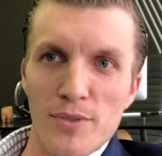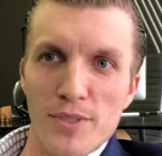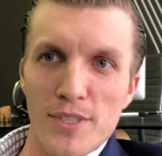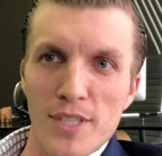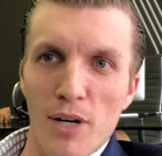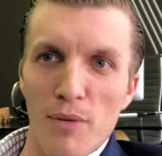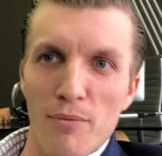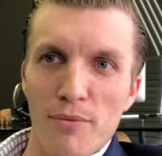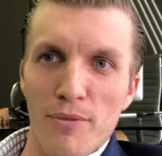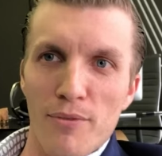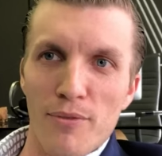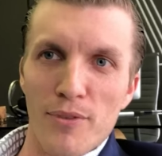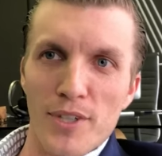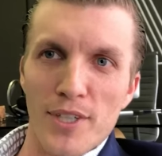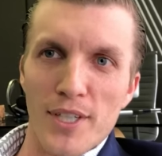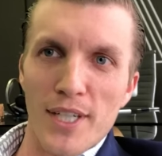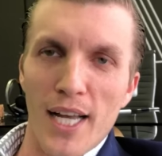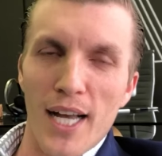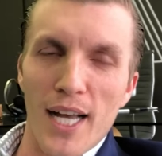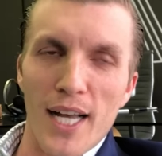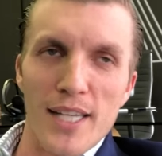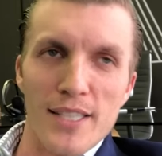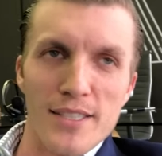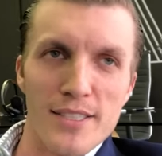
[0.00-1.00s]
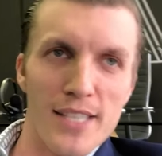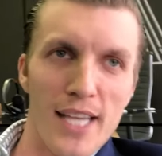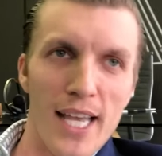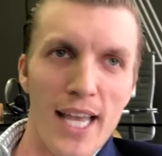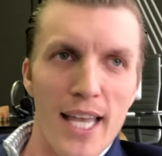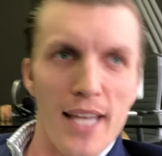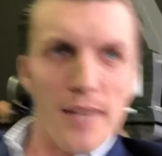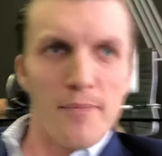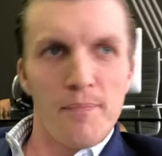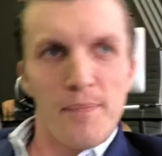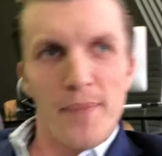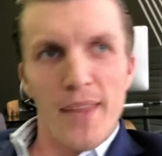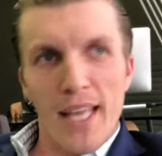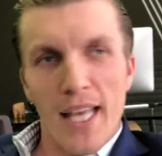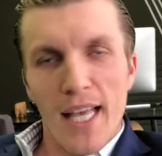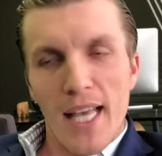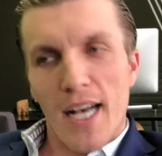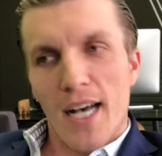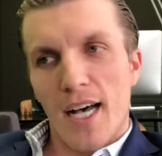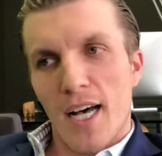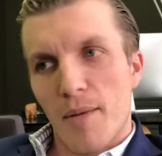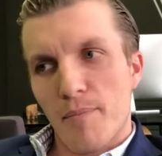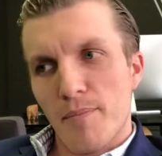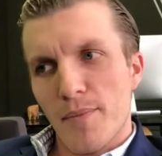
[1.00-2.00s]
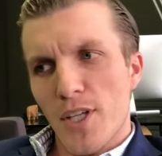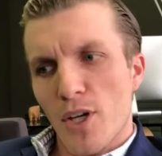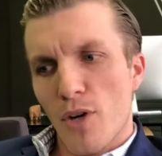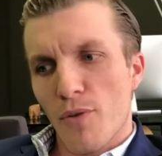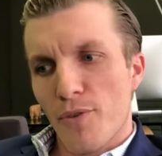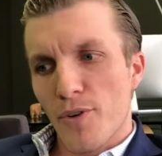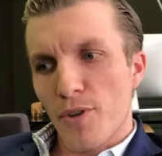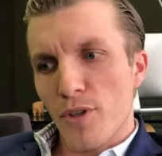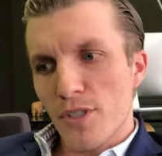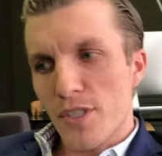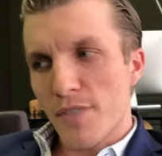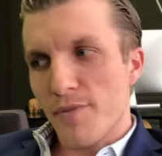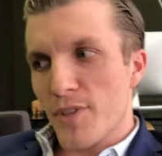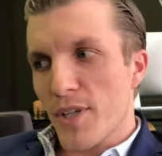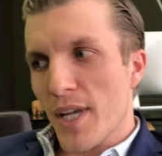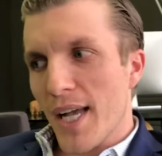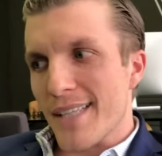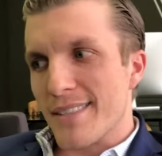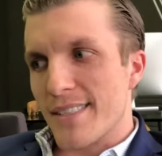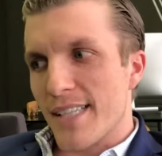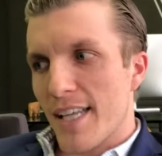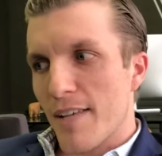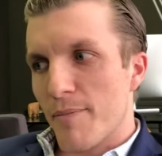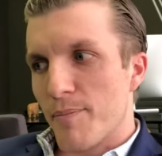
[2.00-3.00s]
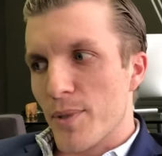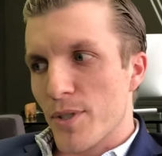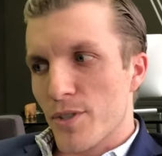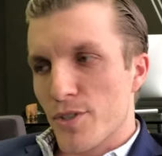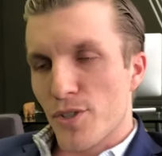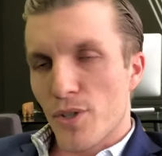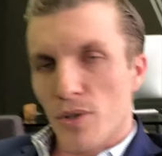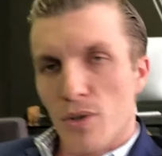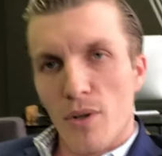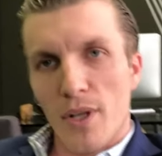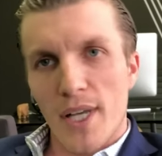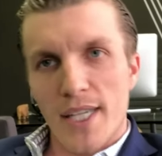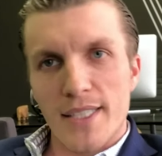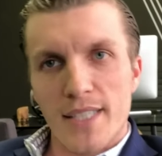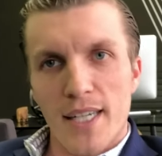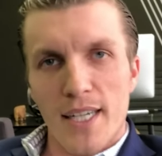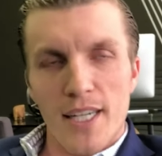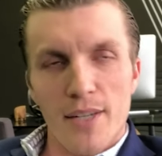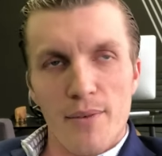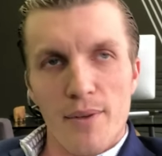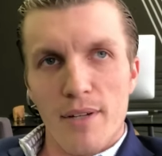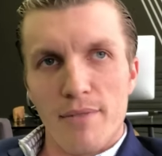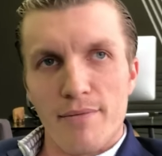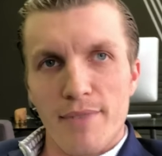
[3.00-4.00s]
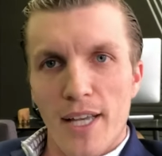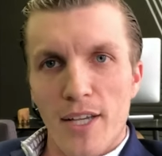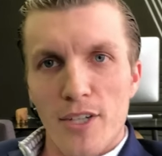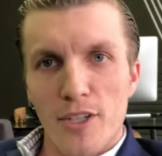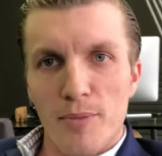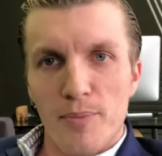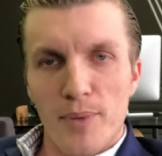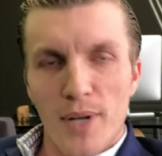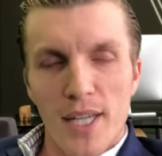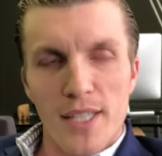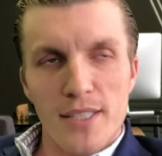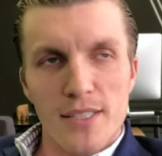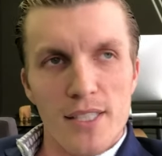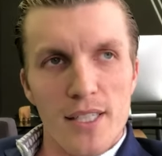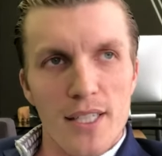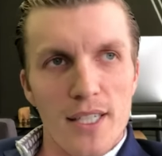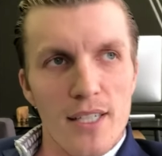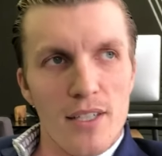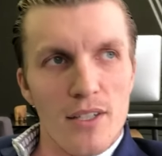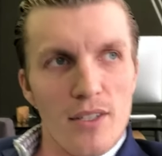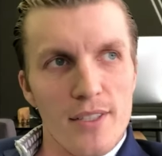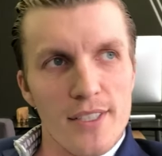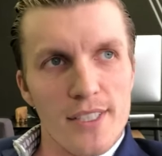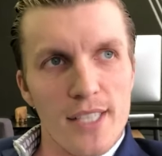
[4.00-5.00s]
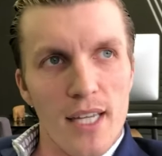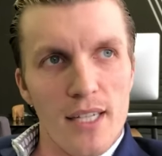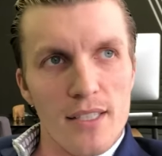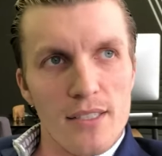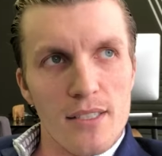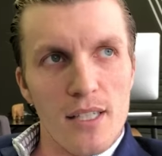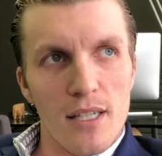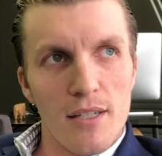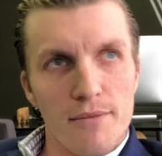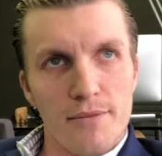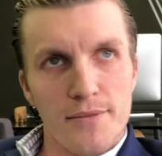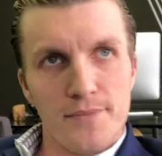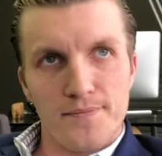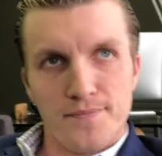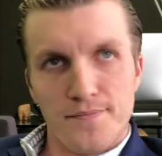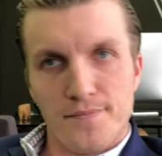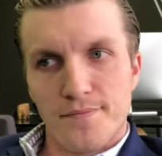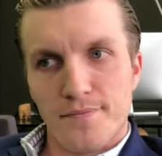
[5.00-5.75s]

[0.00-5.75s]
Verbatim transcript: this was helpful for you guys. And, you know, for those of you guys that have built your whole identity around value pricing and all this kind of stuff,